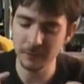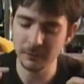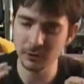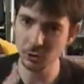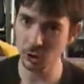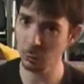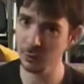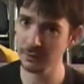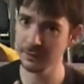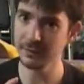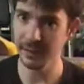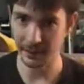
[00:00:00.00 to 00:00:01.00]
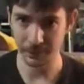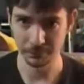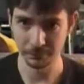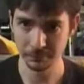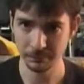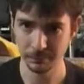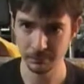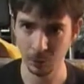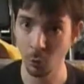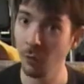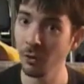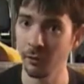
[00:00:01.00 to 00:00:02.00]
Star Wars is dead
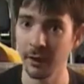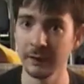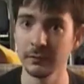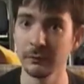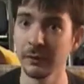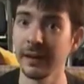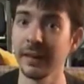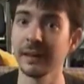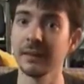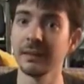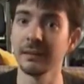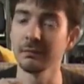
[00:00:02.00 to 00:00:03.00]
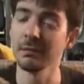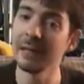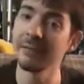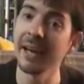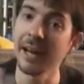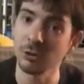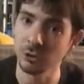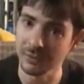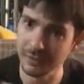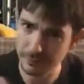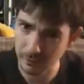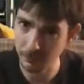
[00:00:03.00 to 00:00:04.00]
along the lines of a live-action
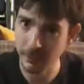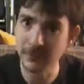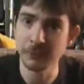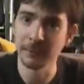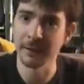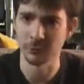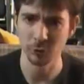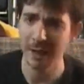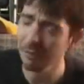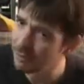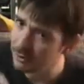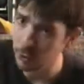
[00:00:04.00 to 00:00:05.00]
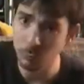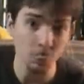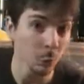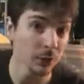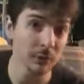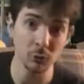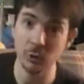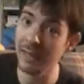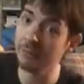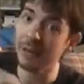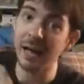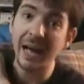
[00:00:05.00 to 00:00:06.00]
cinema experience. You have the Clone Wars, you
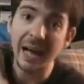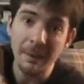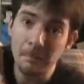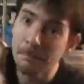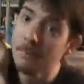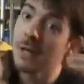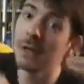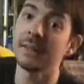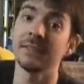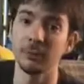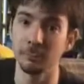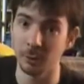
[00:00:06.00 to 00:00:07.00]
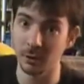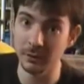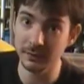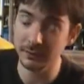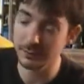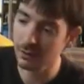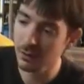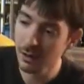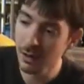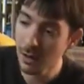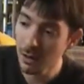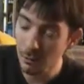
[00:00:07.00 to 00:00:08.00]
have millions of books.
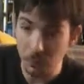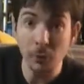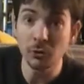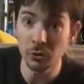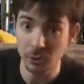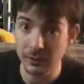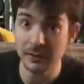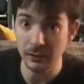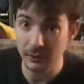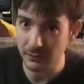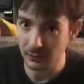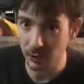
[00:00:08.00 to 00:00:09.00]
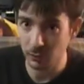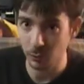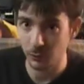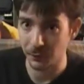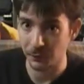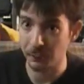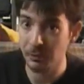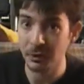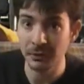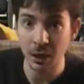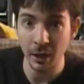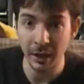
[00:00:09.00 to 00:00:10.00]
Those are still Star Wars, but
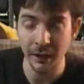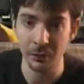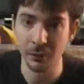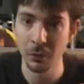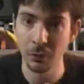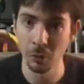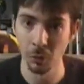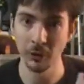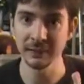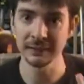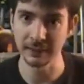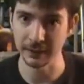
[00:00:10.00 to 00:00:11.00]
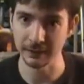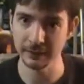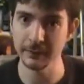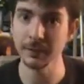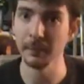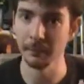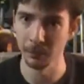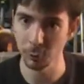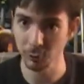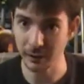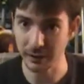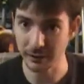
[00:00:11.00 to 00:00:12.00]
they're not the six
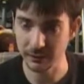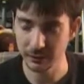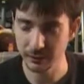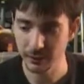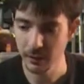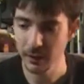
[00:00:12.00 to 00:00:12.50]
movies.